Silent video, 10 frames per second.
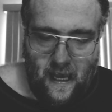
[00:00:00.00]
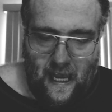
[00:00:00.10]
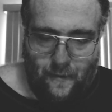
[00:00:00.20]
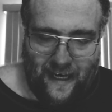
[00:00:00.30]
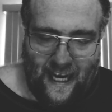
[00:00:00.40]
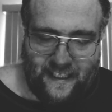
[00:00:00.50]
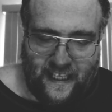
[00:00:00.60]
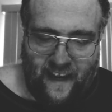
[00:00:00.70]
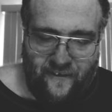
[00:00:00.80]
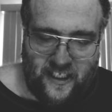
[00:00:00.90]
And we get the
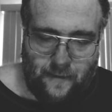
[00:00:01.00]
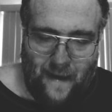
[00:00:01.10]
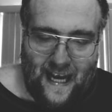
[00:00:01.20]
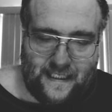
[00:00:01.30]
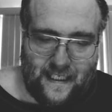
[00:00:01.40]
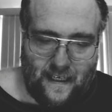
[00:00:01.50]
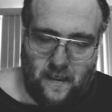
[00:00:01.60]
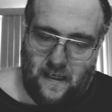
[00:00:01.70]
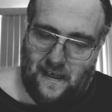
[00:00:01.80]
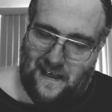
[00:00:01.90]
defensive backs, and
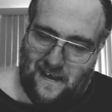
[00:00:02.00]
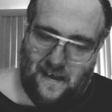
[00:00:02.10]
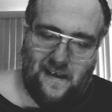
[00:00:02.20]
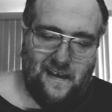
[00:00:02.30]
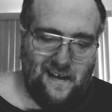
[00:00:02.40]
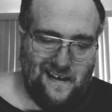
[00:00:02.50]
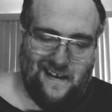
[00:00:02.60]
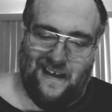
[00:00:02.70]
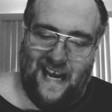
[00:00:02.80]
uh,